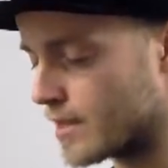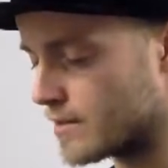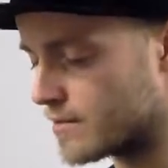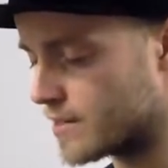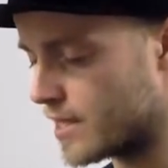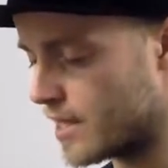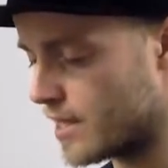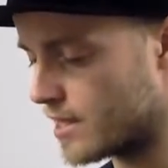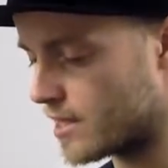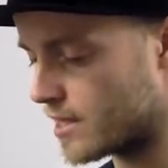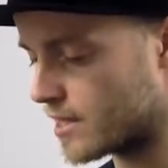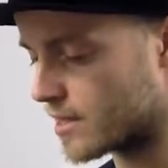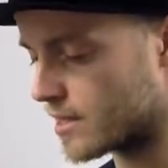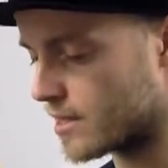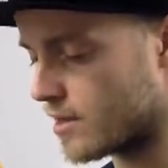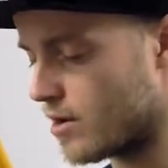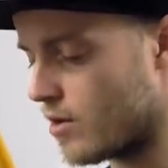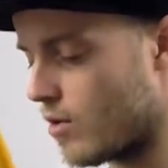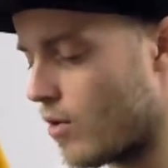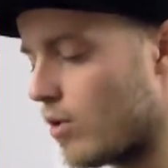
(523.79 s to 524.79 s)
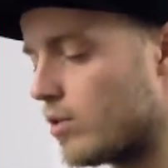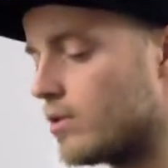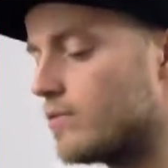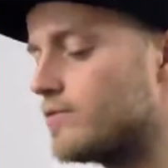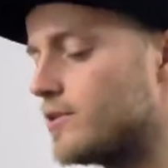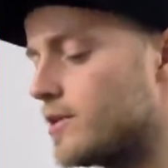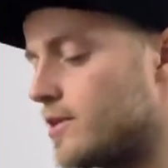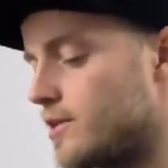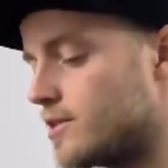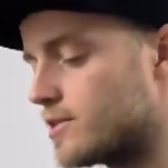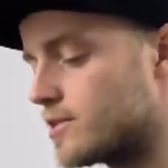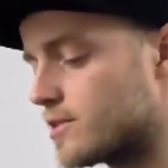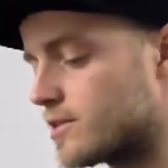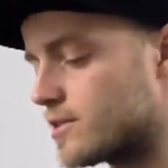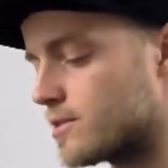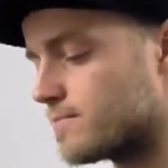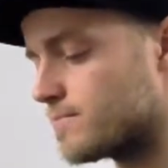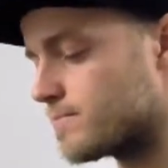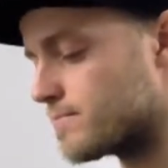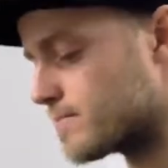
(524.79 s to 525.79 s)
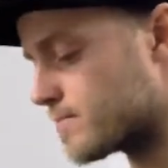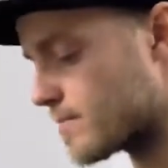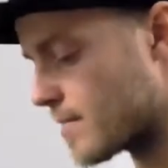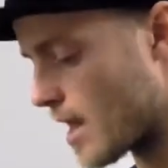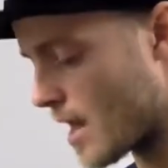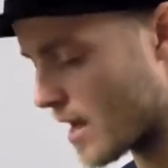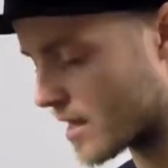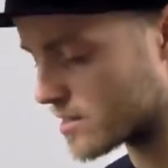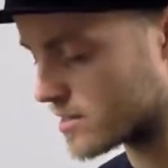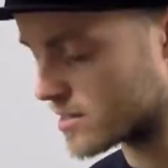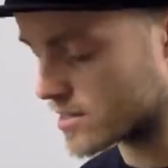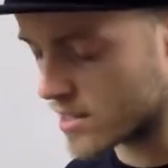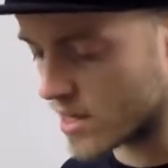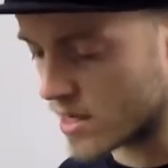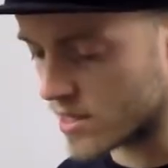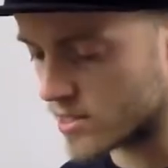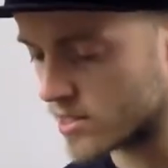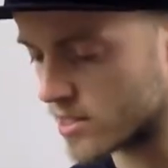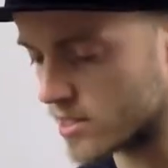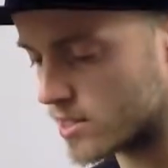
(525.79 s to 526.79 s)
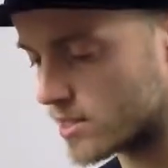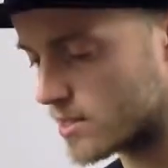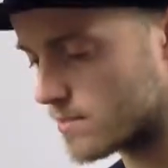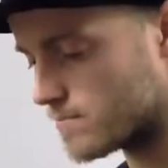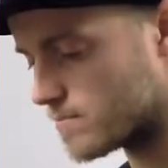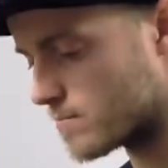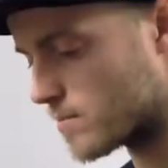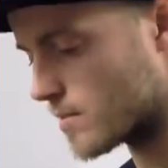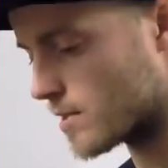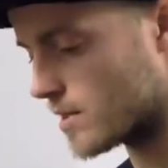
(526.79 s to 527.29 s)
take all of these exercises.